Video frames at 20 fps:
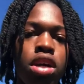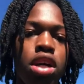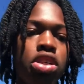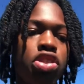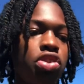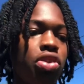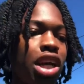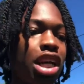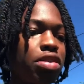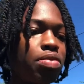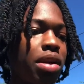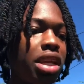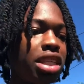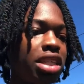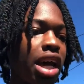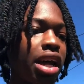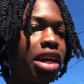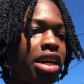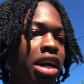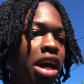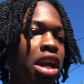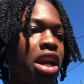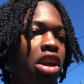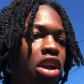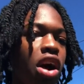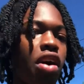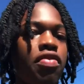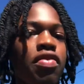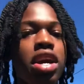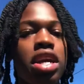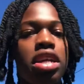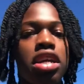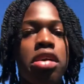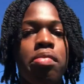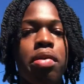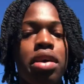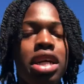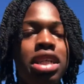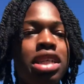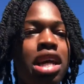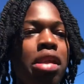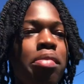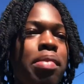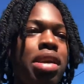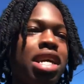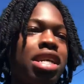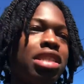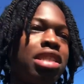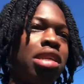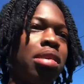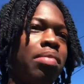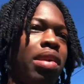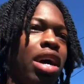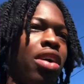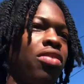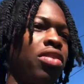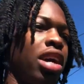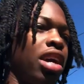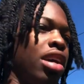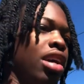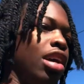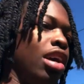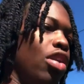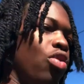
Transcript: So that's why they try to cut it off right there. But they try to make it seem like, okay,